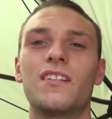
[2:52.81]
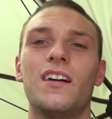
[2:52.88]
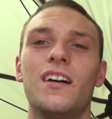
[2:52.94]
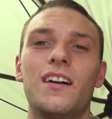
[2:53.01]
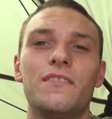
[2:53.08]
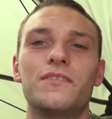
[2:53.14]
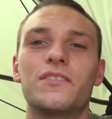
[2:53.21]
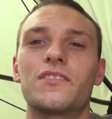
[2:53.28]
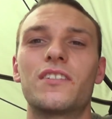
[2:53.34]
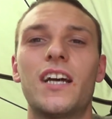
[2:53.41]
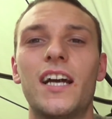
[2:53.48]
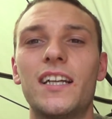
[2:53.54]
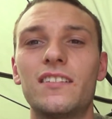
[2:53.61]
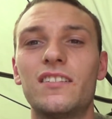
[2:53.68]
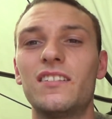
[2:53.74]
Like, I'm not
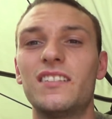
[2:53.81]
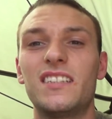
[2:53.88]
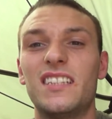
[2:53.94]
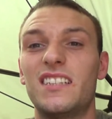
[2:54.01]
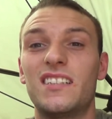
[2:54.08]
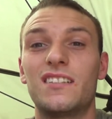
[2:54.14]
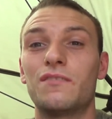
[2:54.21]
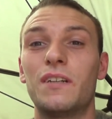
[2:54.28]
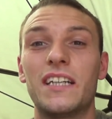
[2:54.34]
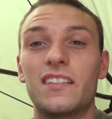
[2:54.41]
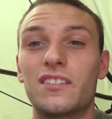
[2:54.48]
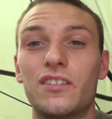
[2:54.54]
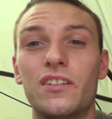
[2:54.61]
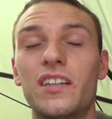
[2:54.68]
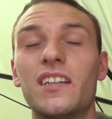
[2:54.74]
saying that this is the way to
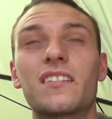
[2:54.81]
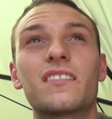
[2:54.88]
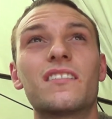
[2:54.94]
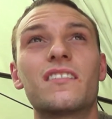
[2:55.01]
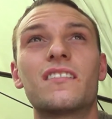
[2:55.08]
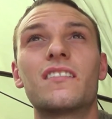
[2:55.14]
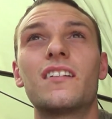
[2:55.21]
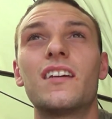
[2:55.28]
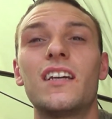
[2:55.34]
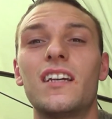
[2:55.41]
do it, because